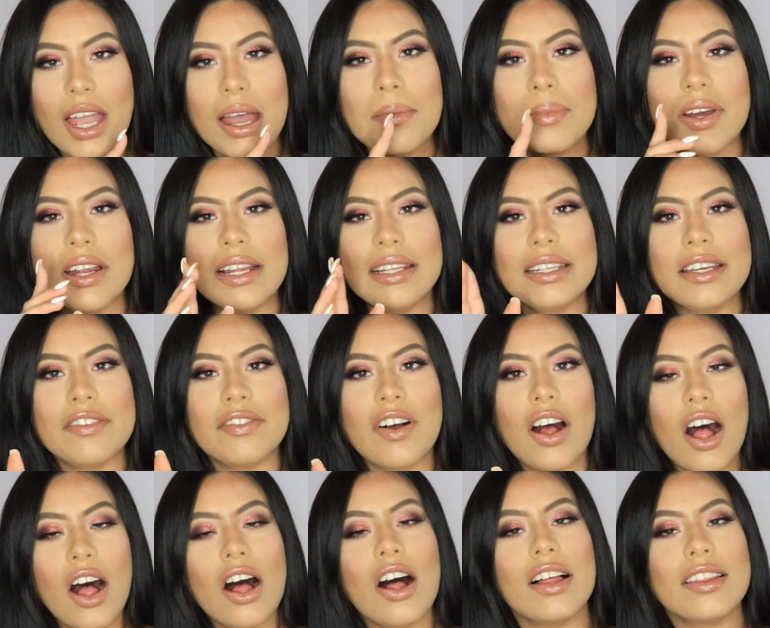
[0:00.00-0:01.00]
i'm gonna leave
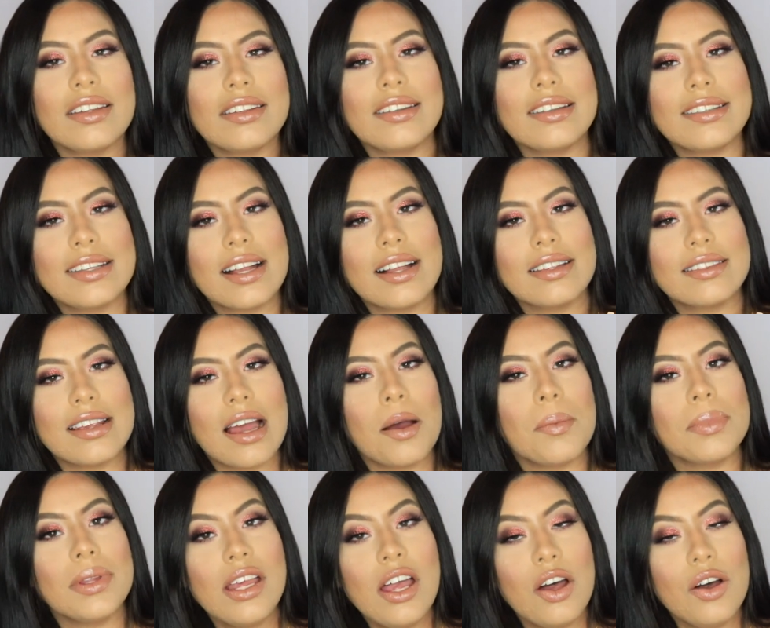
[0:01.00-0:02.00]
all the details
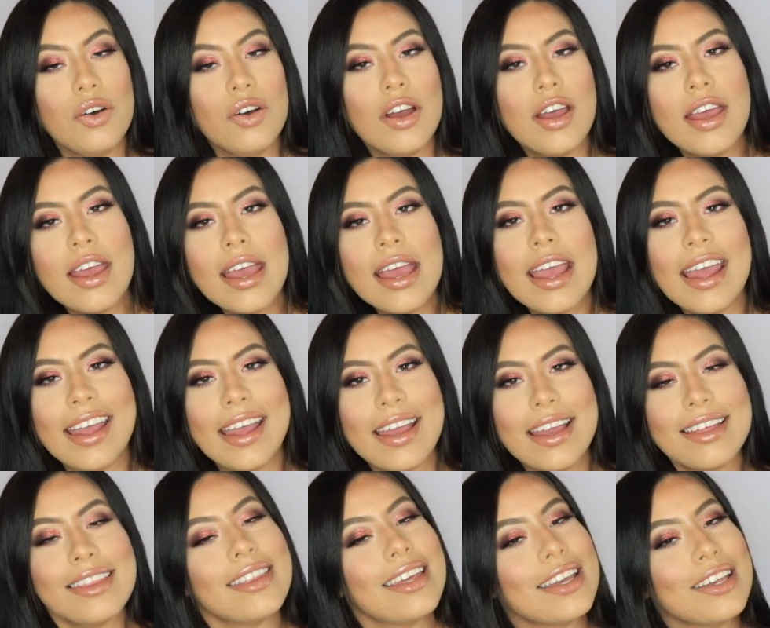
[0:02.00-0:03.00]
down below
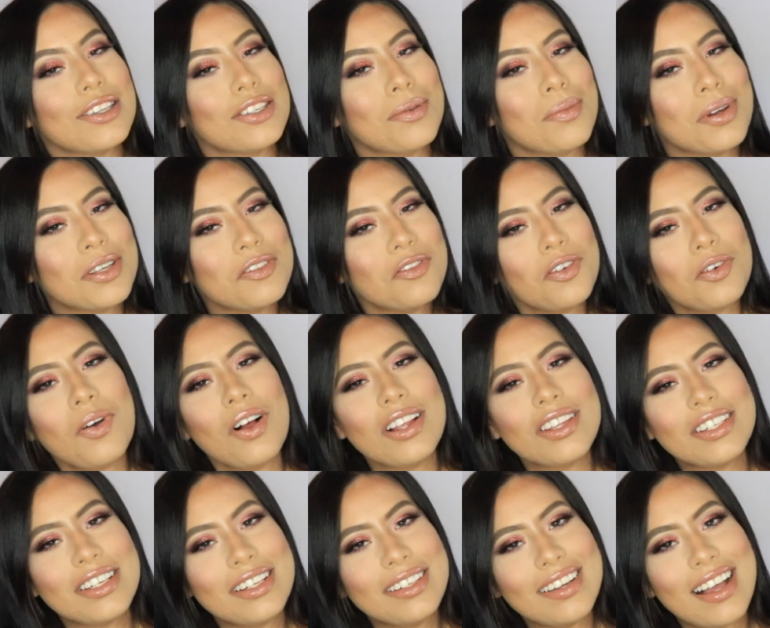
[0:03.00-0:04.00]
and thank you so much for
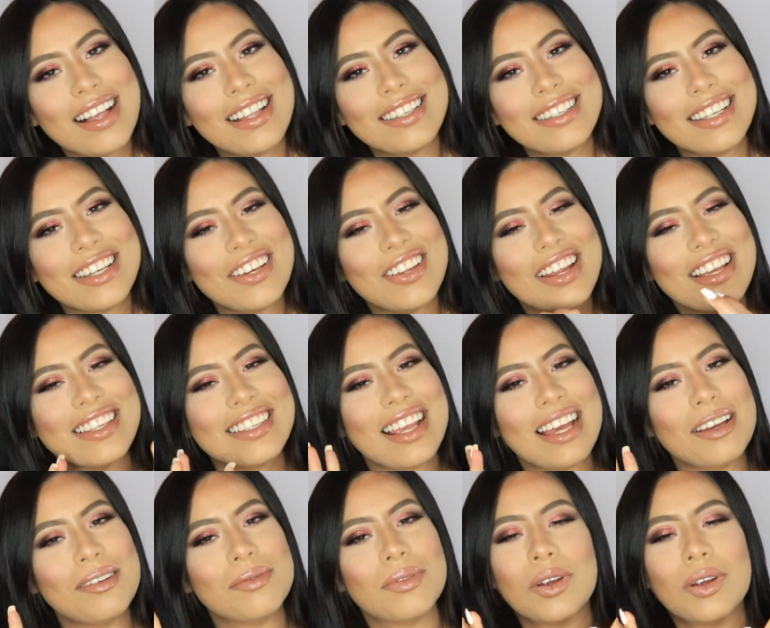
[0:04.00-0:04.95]
watching i'll see you next time